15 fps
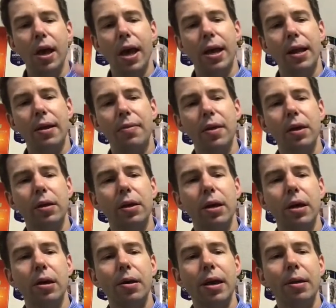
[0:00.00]
And I think
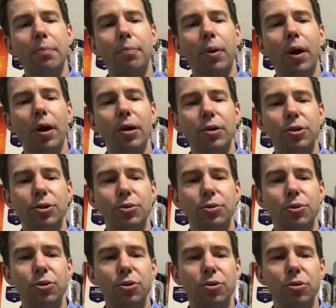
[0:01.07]
in part due
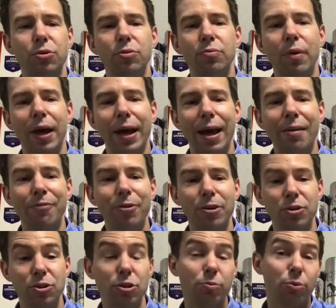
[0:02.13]
to my
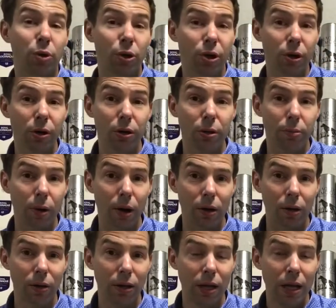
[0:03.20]
efforts to procure the
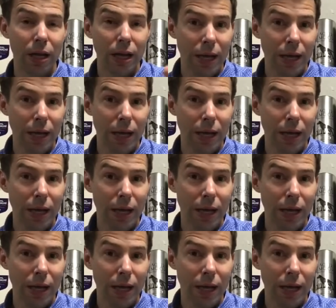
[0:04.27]
bottle,